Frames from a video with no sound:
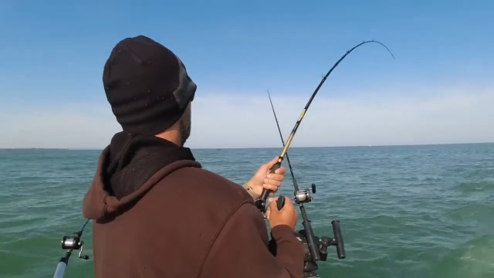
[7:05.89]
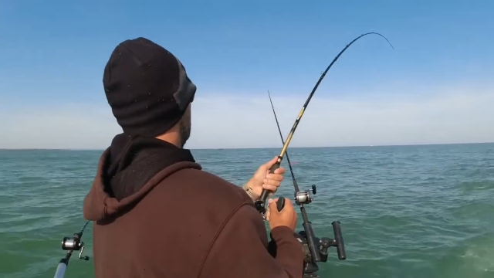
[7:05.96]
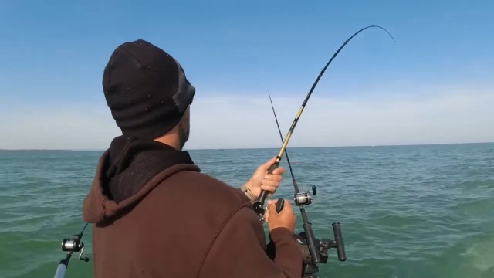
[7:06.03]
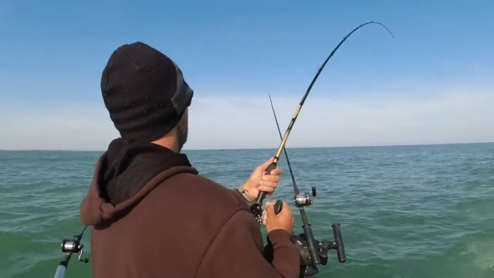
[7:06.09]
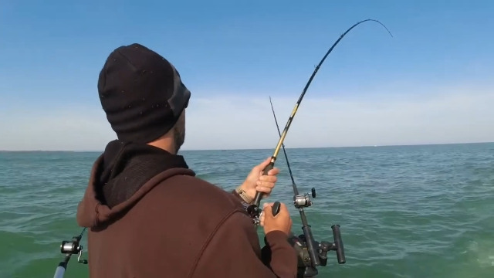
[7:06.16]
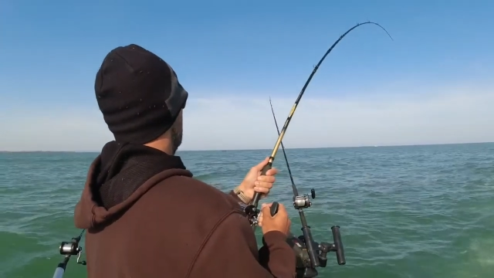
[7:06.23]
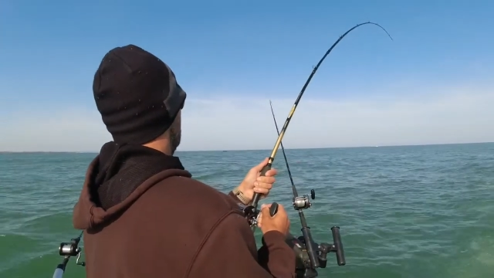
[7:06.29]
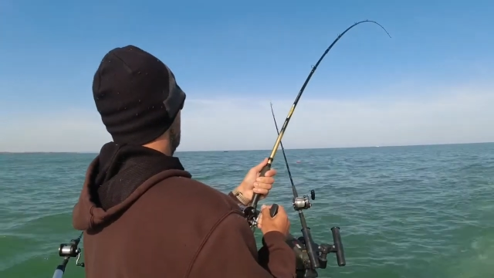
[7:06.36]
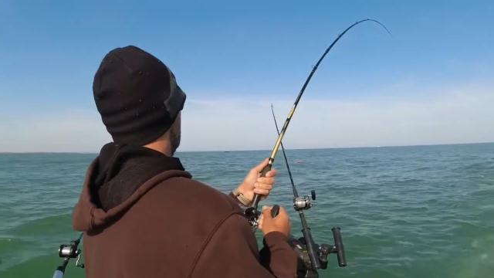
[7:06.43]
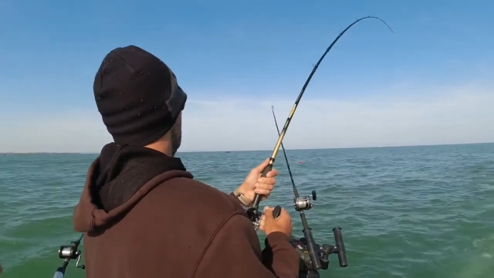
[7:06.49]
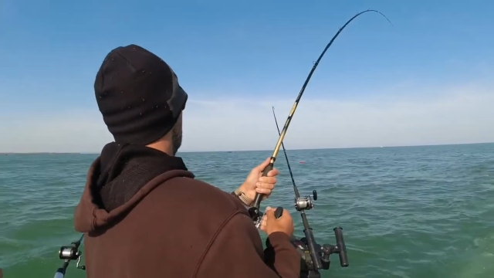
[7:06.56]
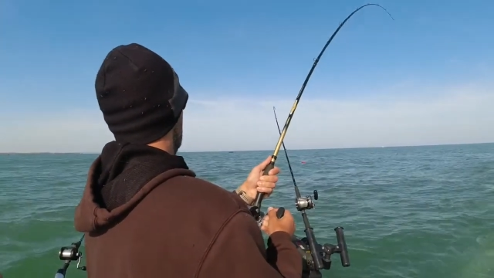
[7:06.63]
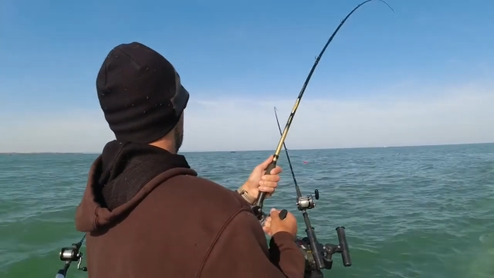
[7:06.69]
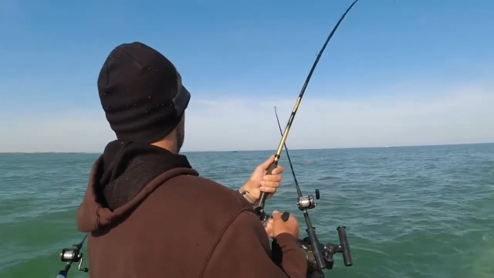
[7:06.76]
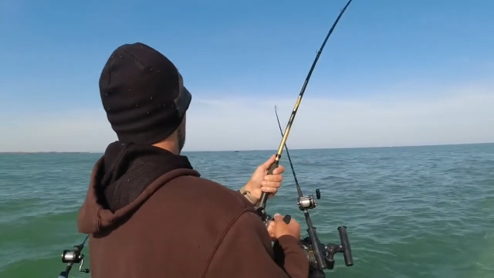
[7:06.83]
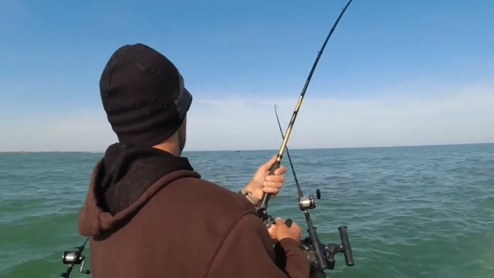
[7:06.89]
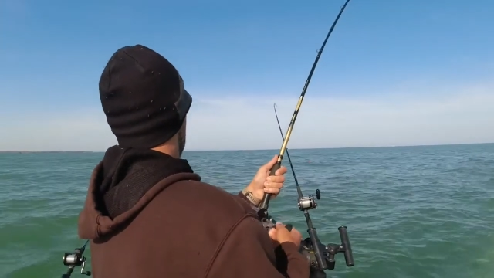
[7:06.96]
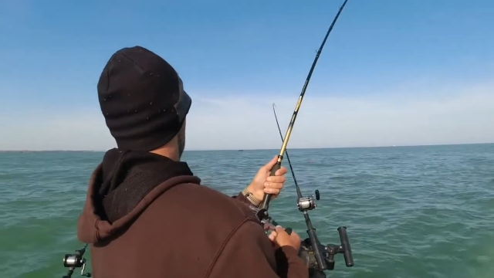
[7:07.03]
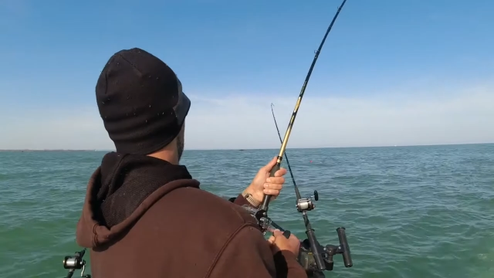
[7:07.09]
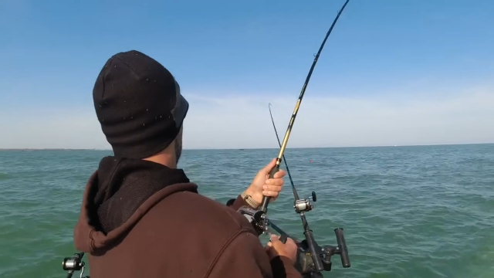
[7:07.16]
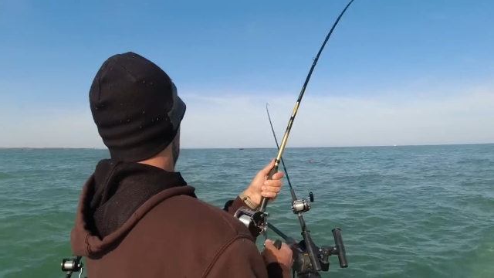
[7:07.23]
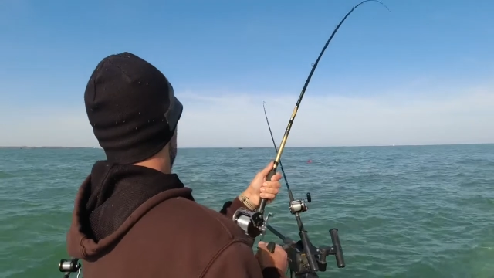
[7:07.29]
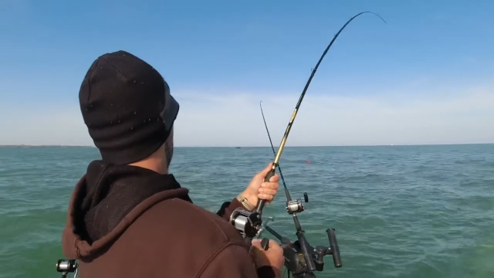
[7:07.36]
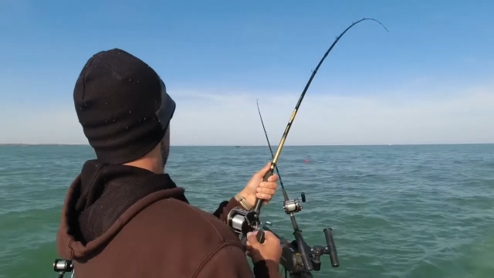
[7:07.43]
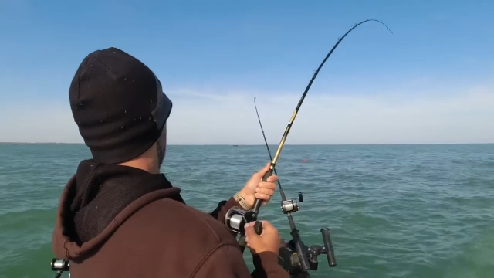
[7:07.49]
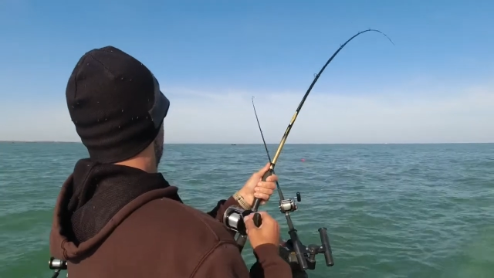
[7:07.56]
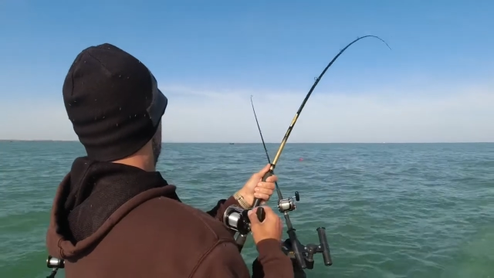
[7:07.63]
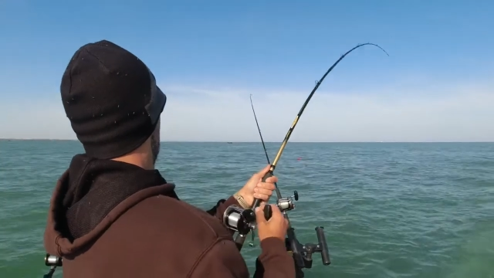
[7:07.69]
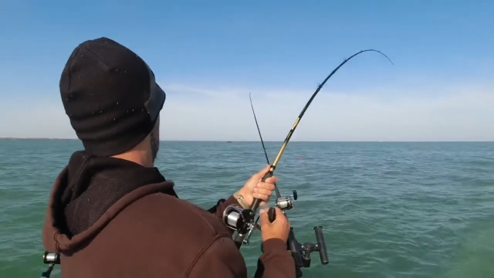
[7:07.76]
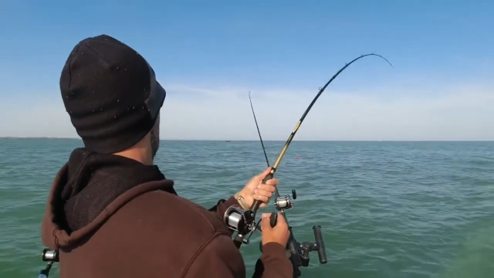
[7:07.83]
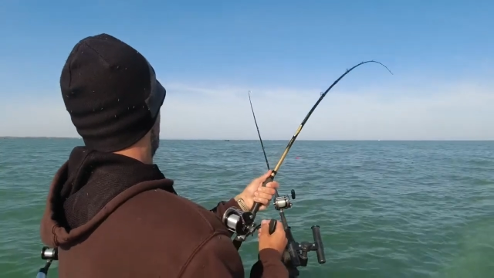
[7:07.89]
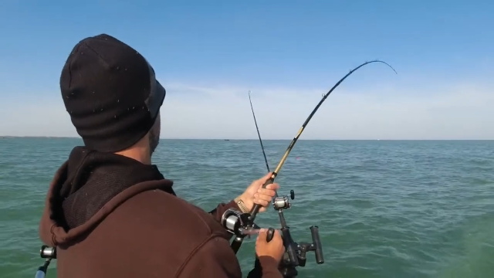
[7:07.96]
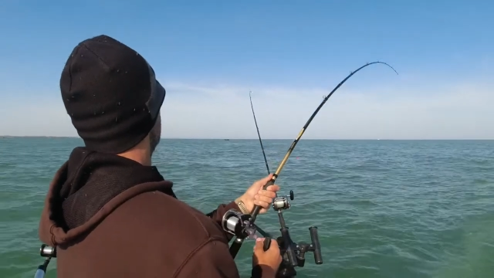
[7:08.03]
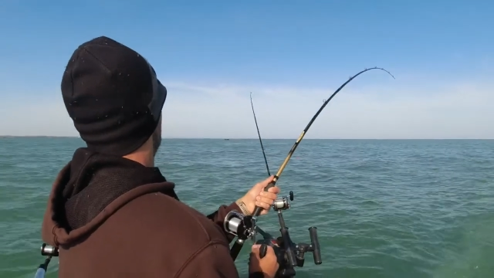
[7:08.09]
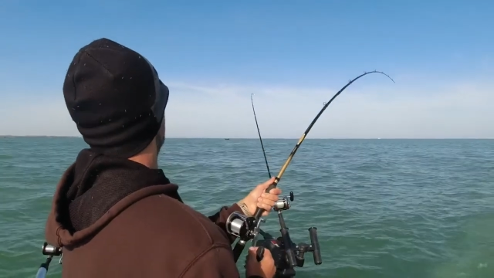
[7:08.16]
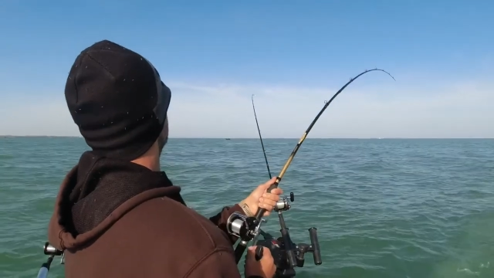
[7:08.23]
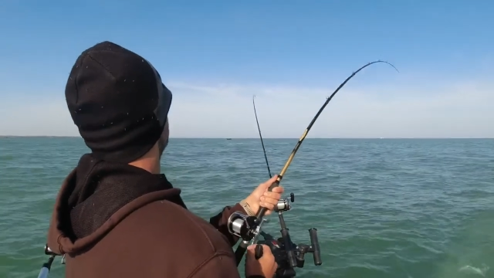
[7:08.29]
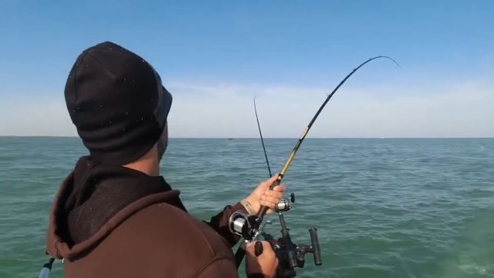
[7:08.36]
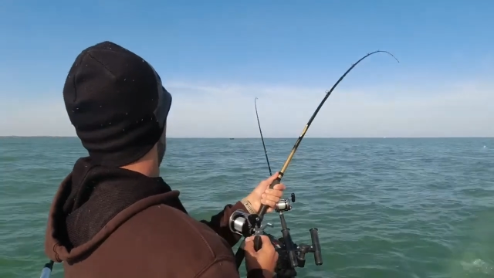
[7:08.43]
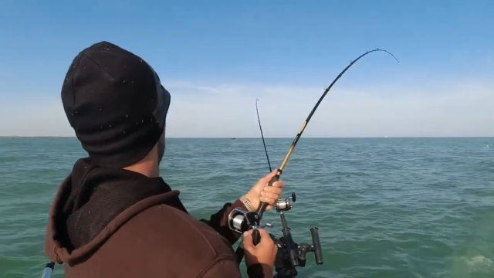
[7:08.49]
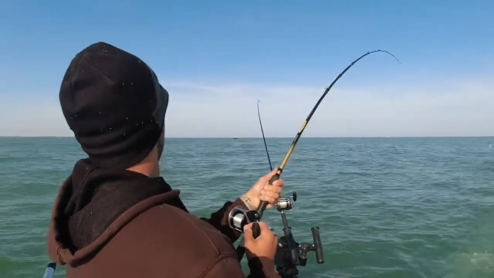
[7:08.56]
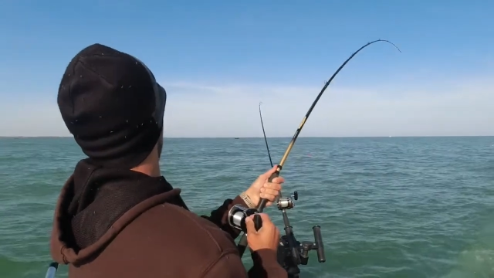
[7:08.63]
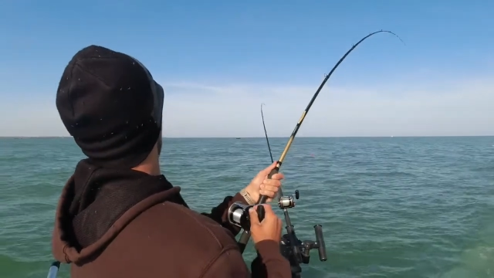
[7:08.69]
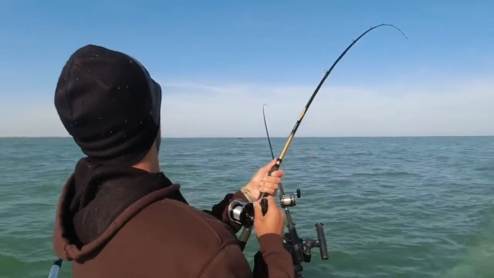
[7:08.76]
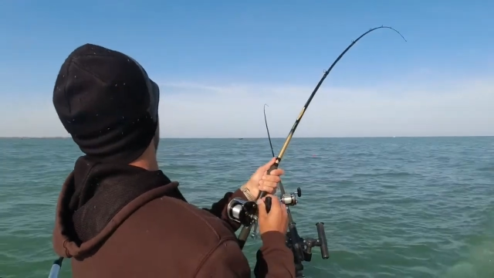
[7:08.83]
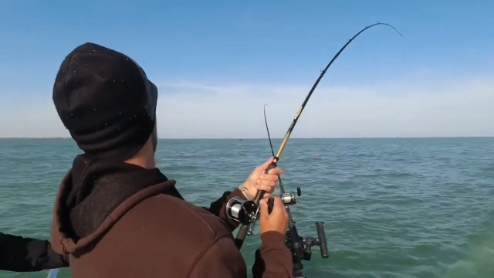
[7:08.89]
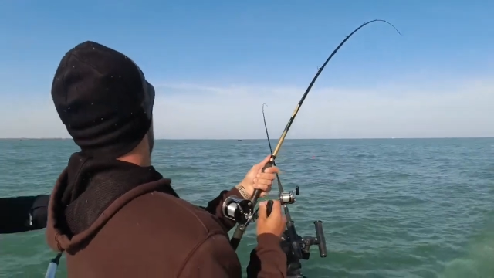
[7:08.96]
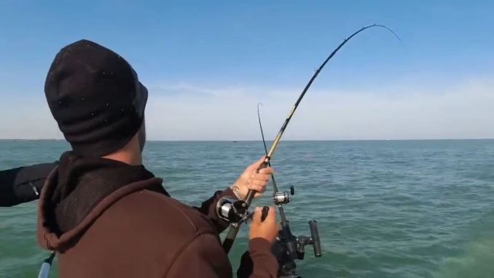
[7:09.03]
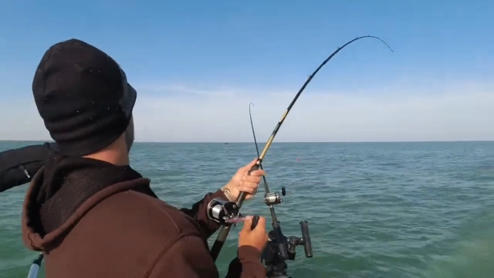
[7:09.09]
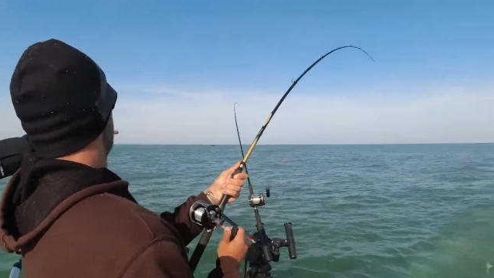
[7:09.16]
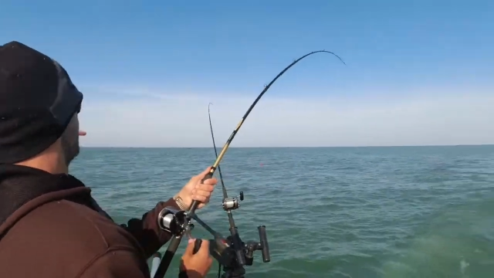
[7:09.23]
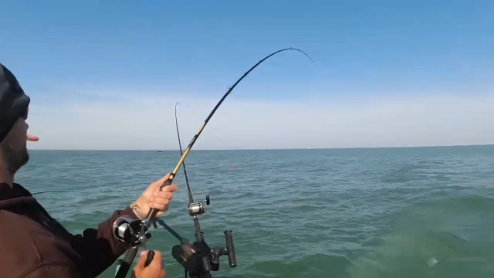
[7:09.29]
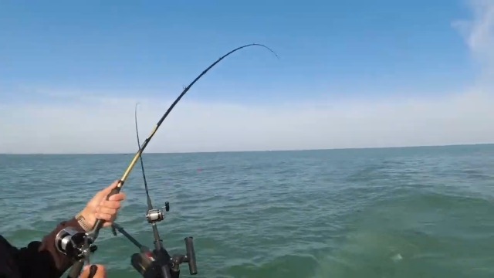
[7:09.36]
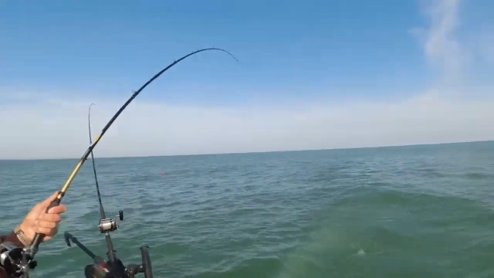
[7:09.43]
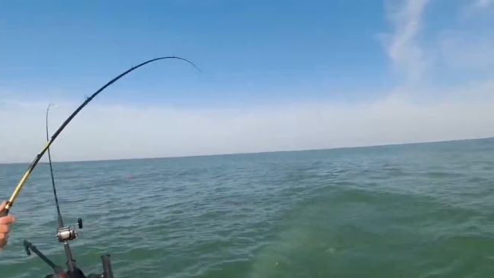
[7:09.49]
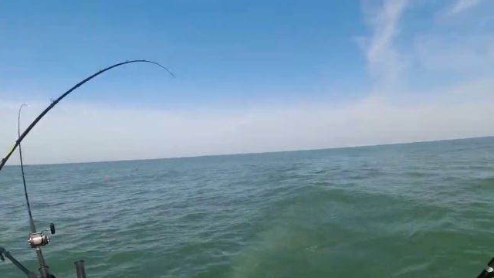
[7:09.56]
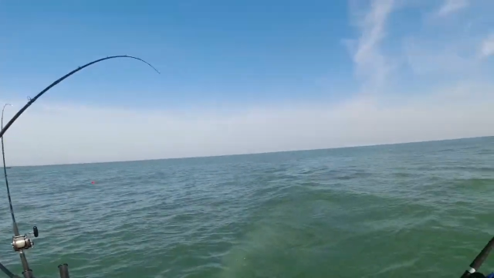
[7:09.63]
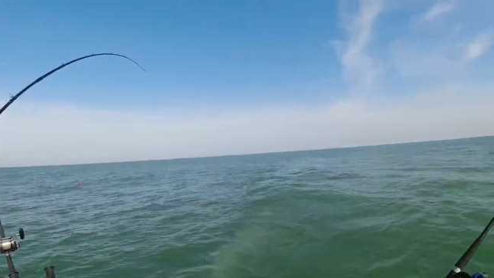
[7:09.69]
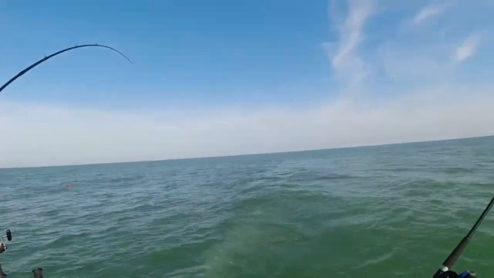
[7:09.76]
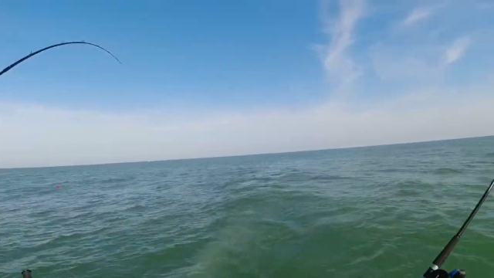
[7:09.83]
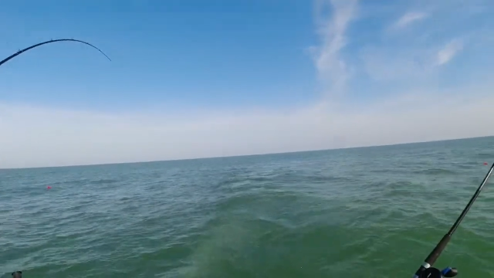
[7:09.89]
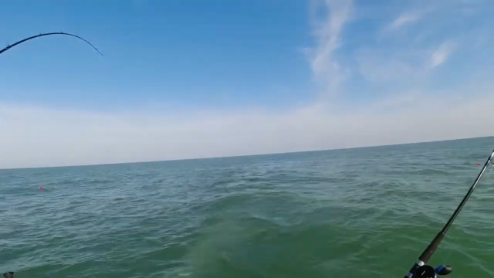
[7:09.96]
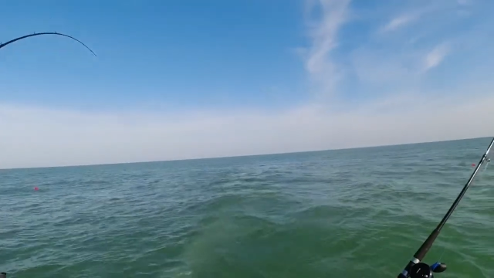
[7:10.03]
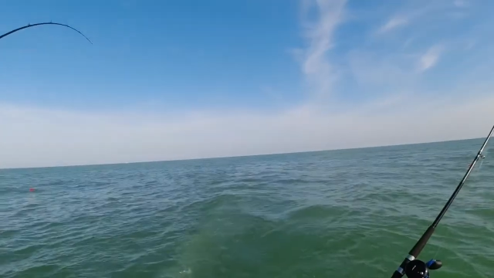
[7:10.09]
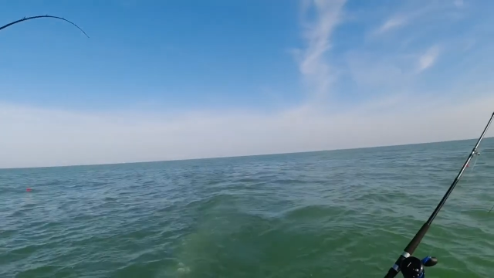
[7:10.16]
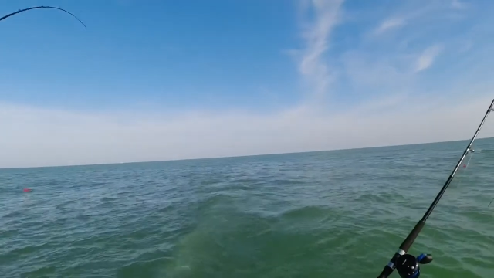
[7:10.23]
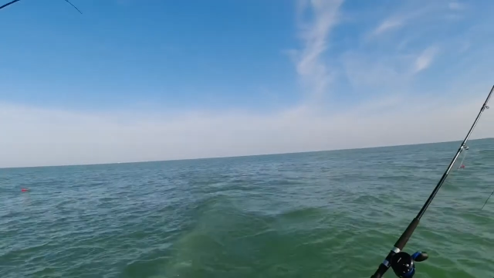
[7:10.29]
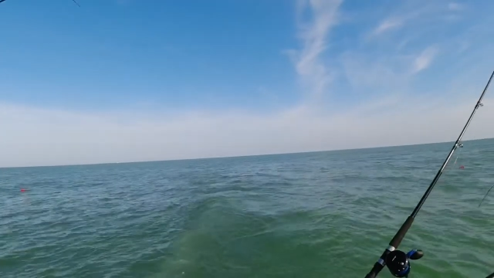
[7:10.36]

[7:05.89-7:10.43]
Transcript: (no speaker visible)